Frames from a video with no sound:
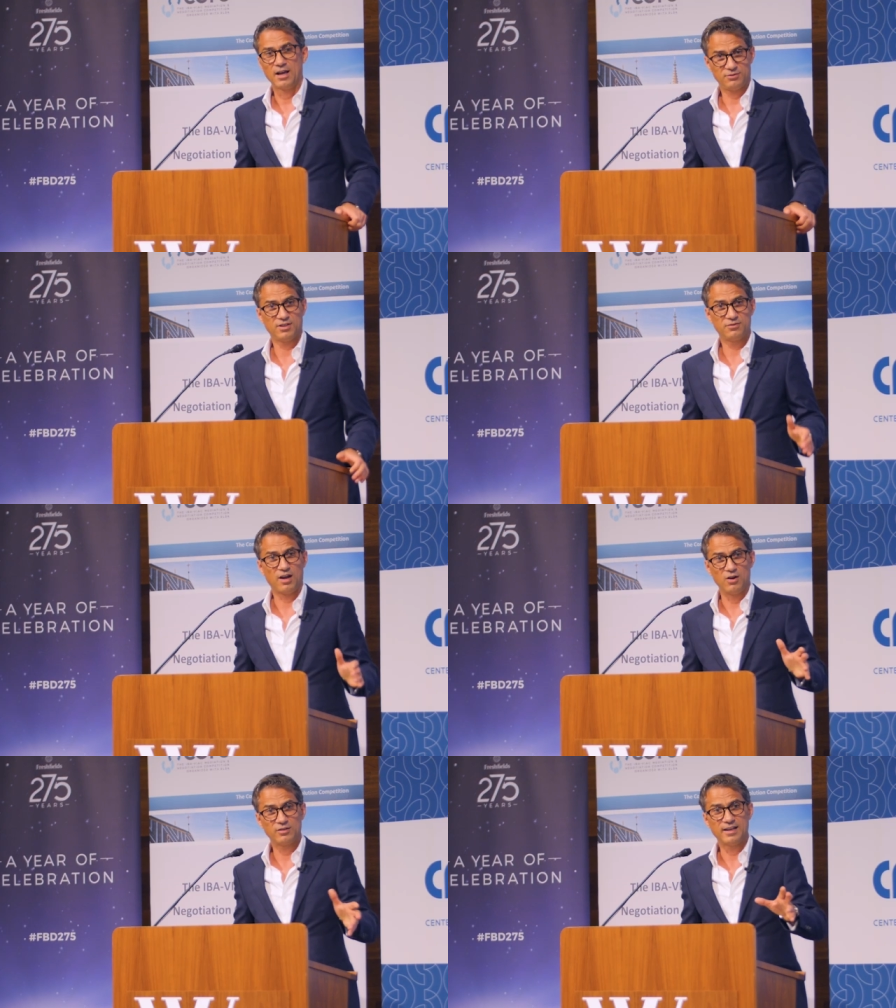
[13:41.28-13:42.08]
after I've
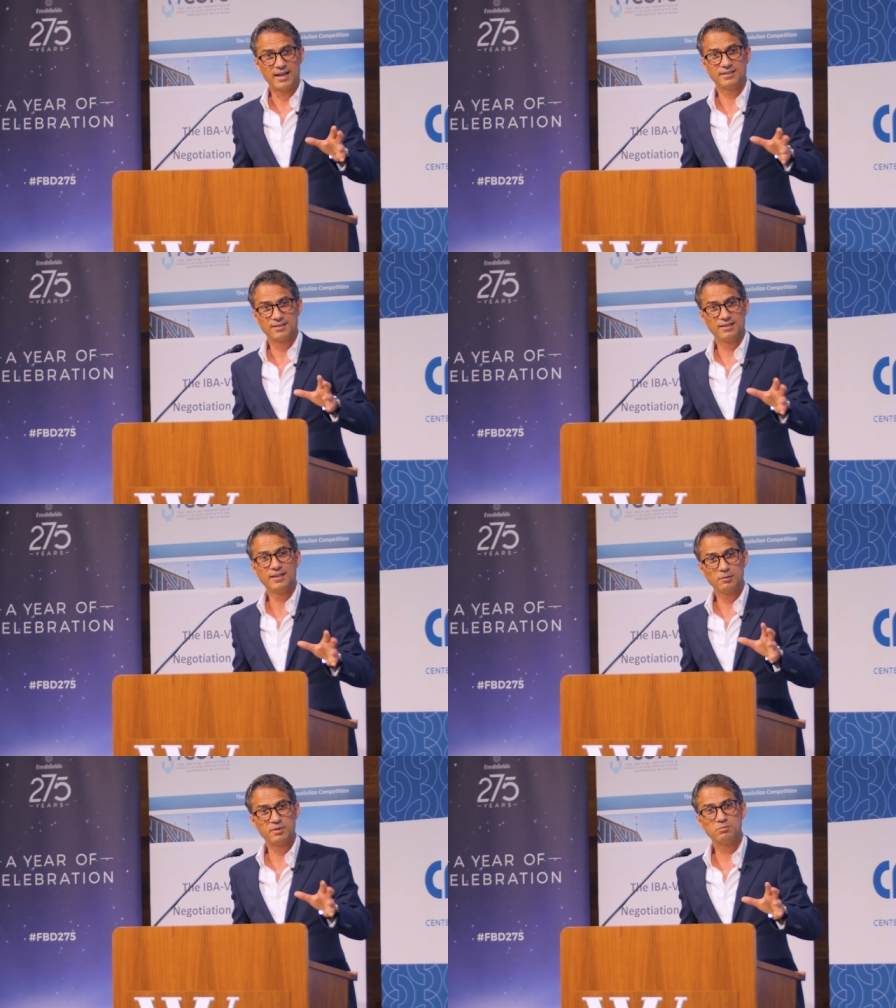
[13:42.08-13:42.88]
outlined a
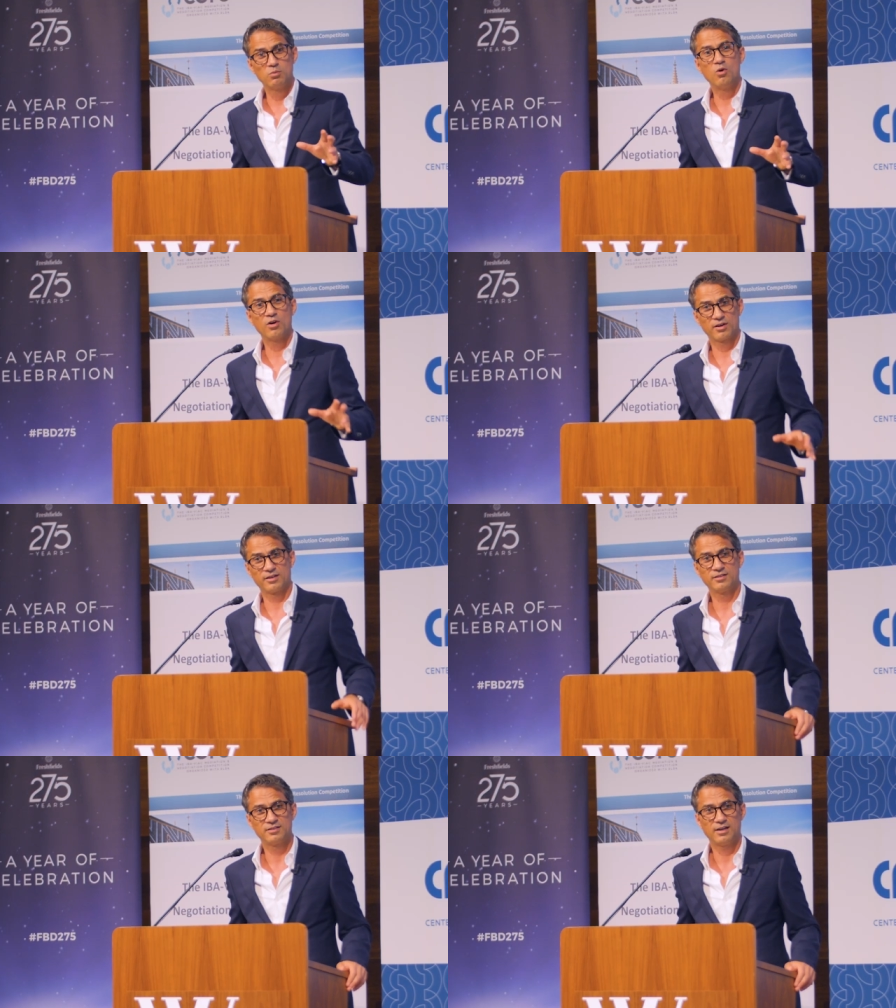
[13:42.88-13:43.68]
little bit
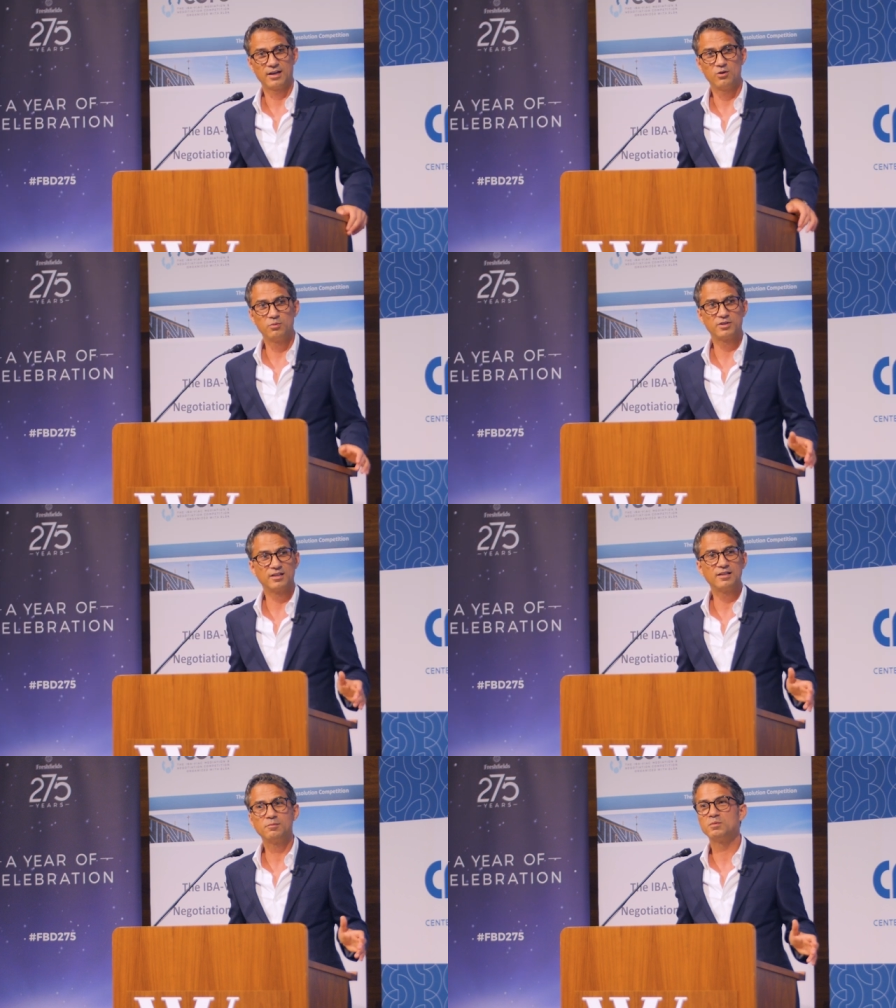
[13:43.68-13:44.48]
more, I hope with
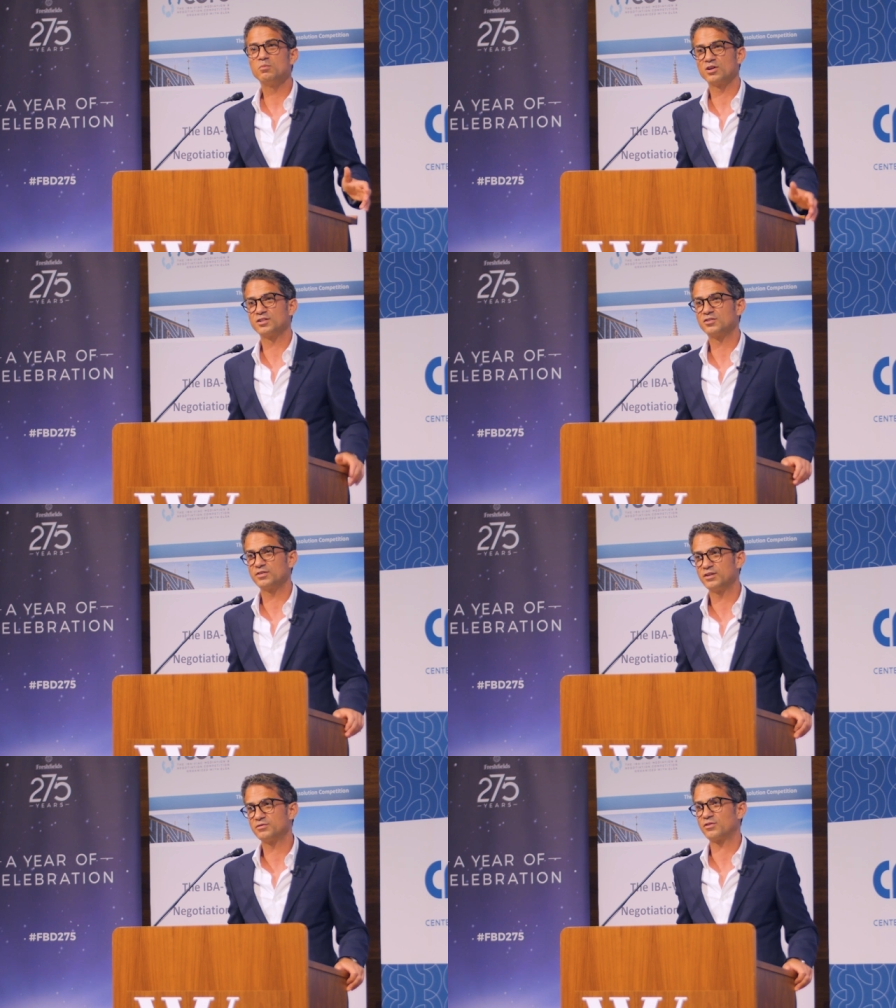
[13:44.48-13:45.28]
a little bit more
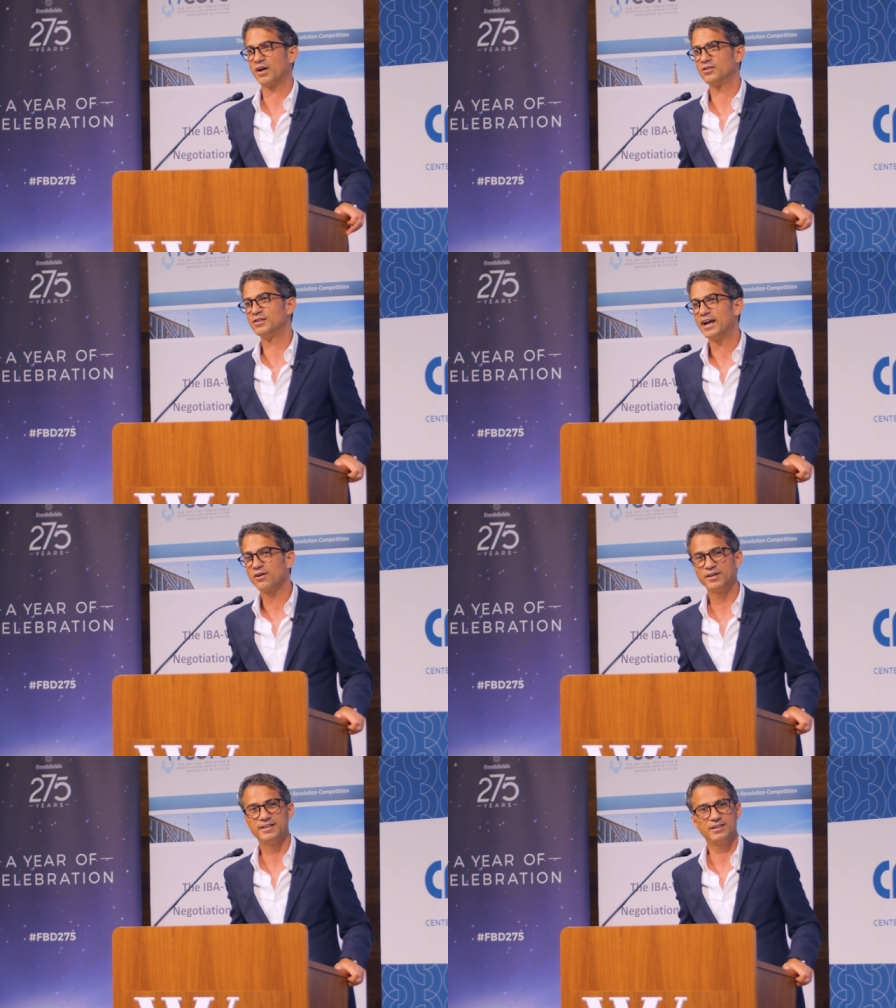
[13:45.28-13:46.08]
degree of
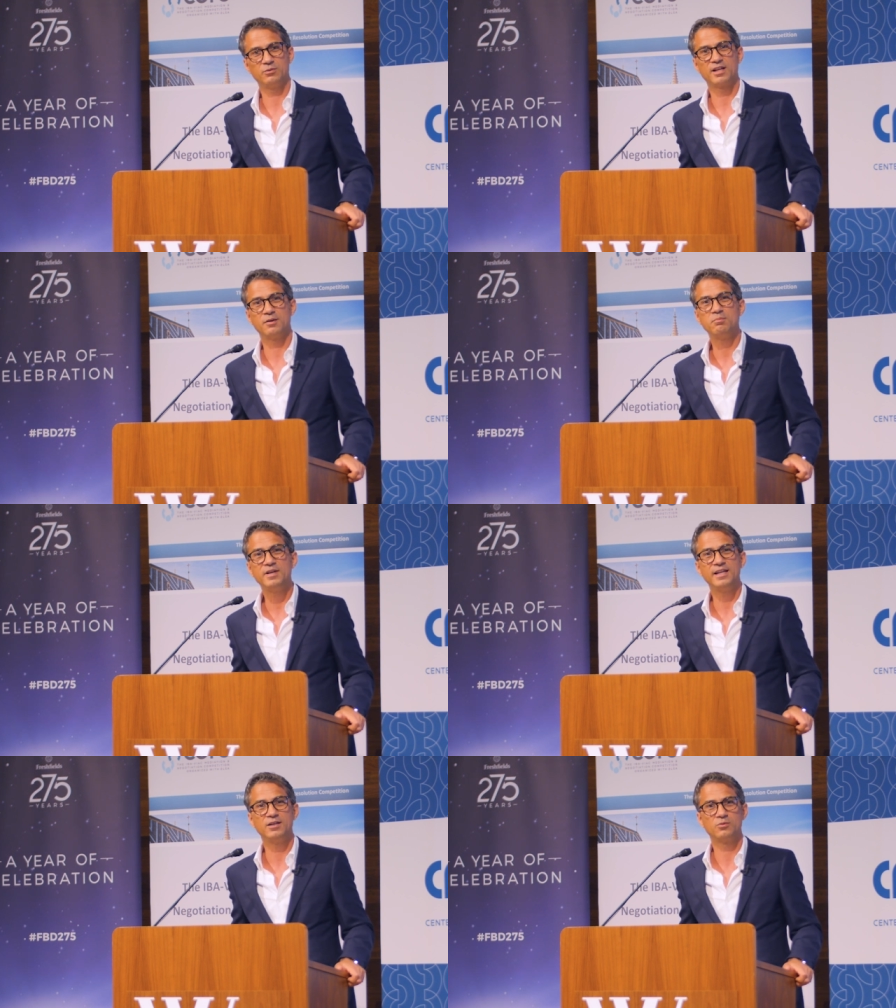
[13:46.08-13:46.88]
granularity, what I
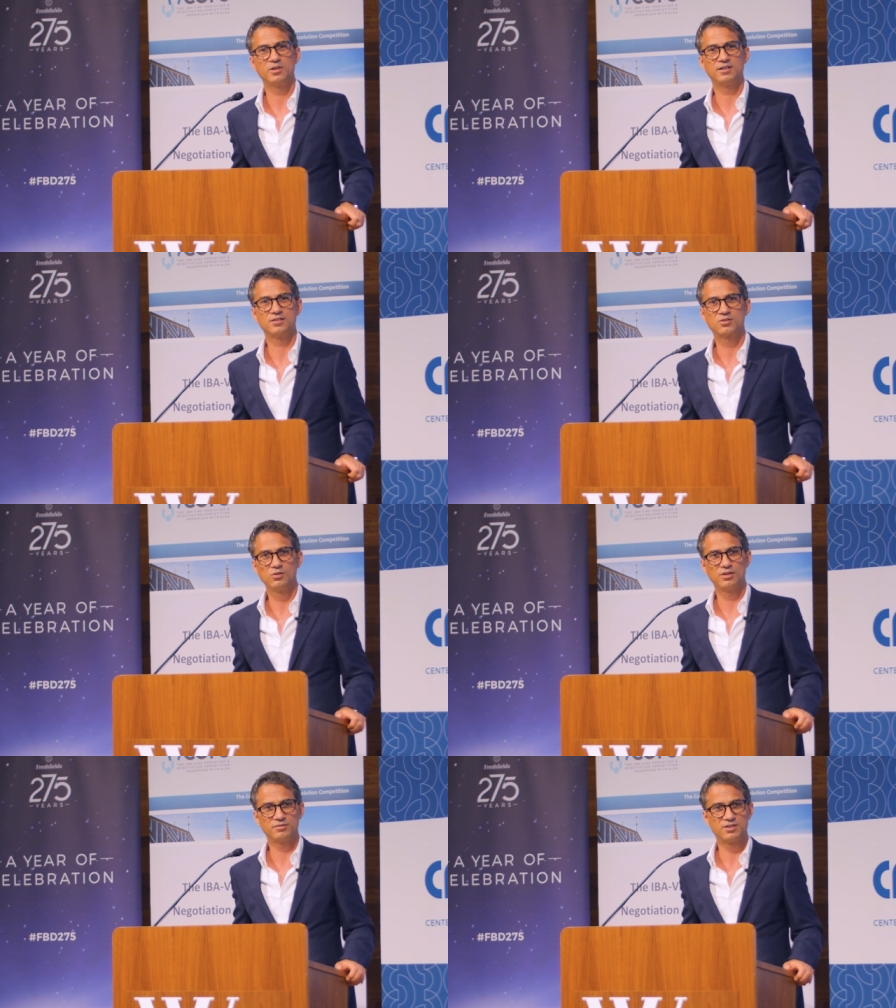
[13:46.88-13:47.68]
mean with the
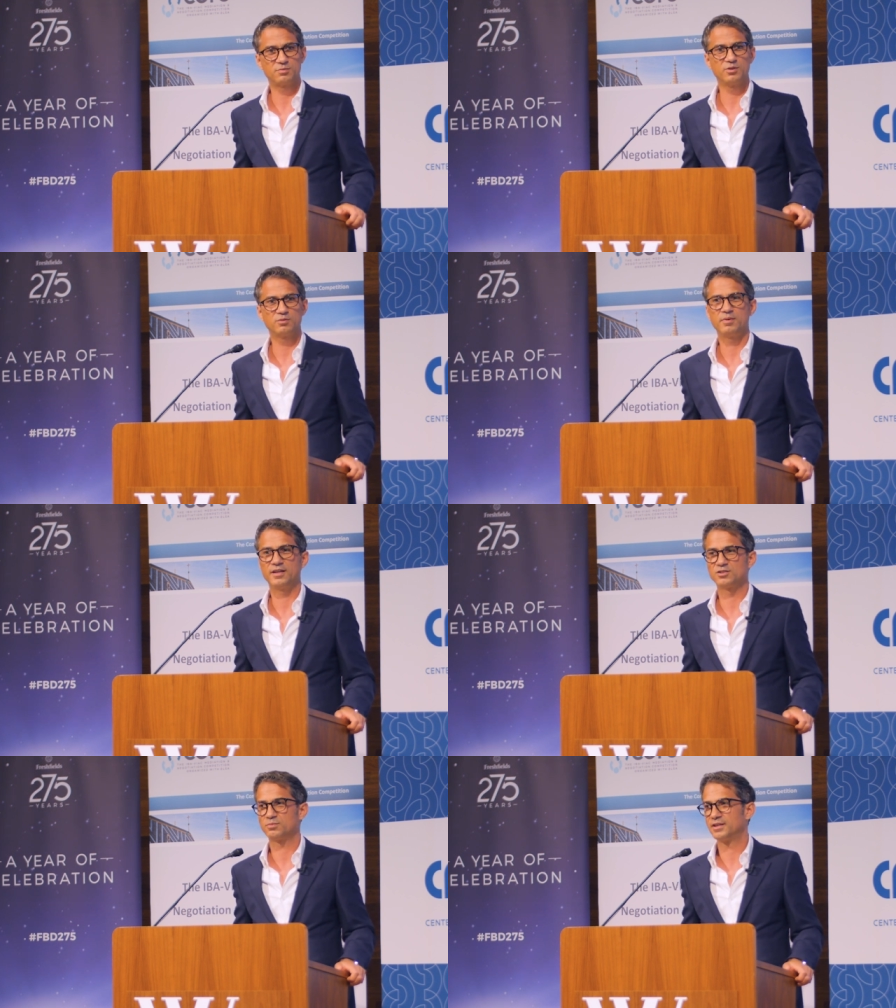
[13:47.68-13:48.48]
School of Dispute
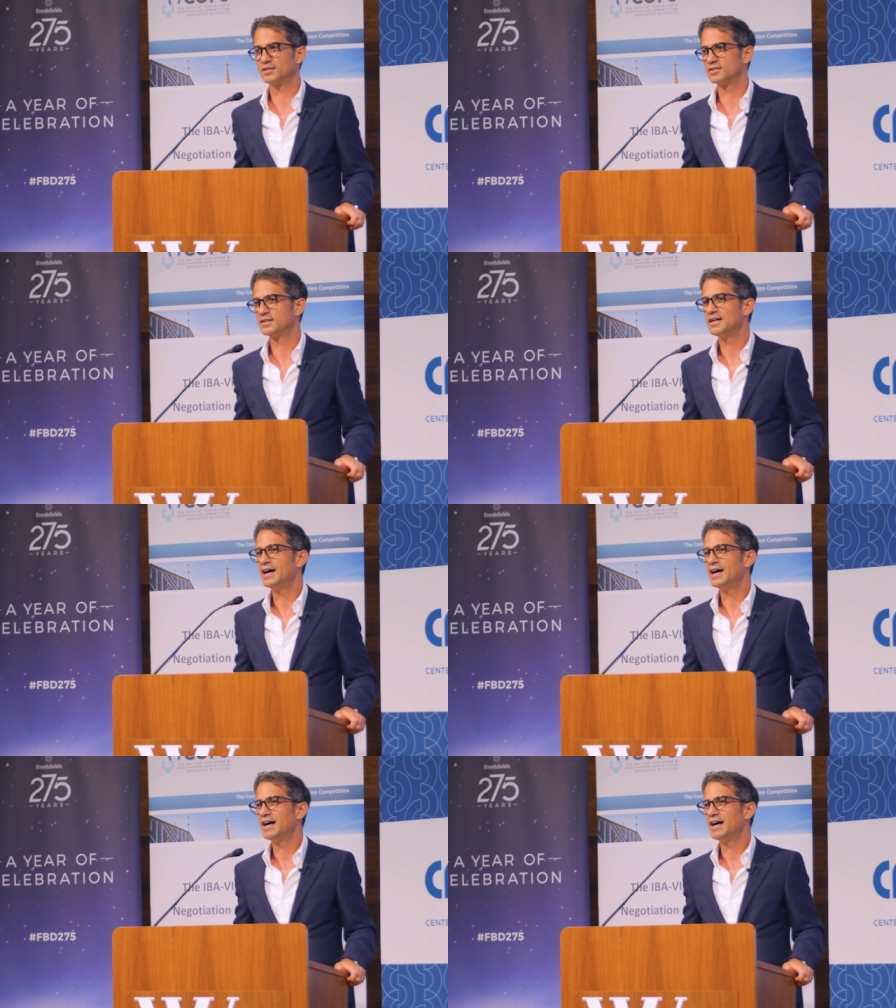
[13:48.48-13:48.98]
Management,